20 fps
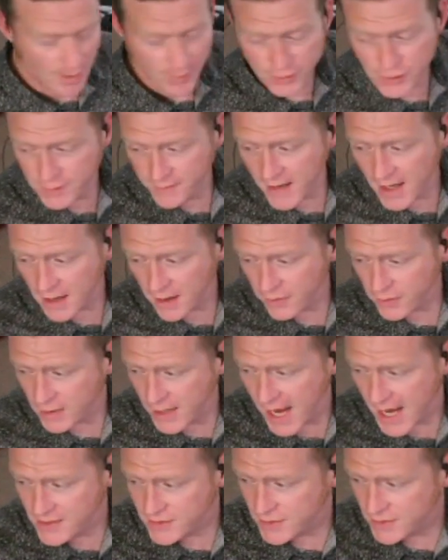But you've got
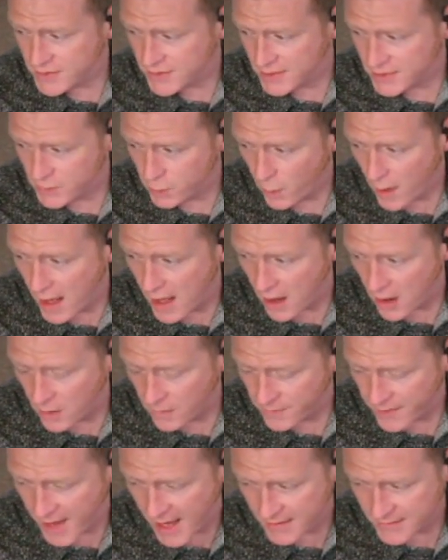other cases as
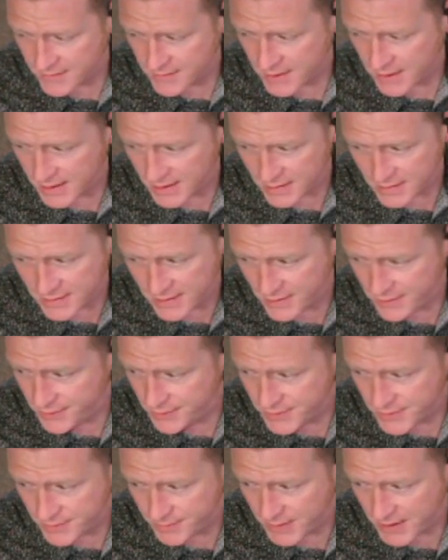well that
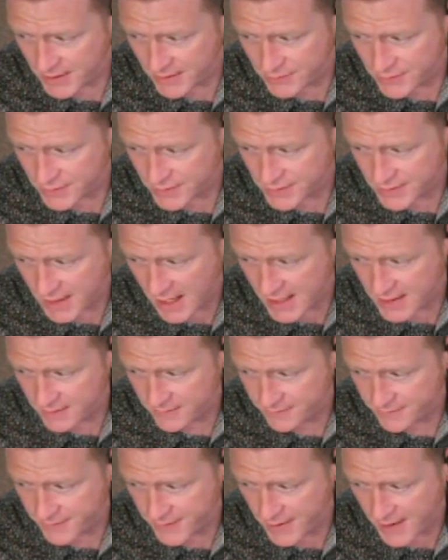continue to be just
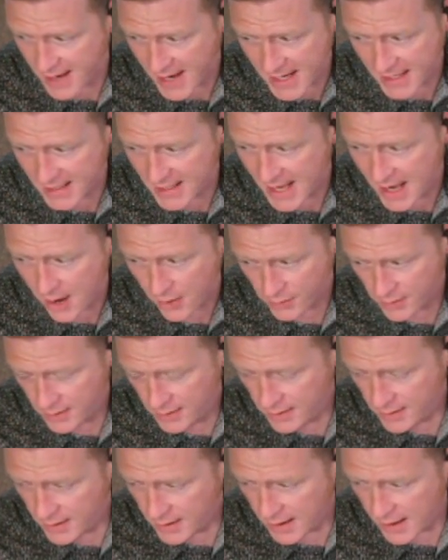kind of hanging
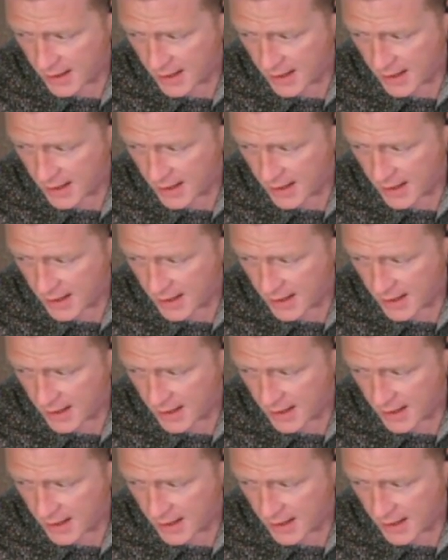out.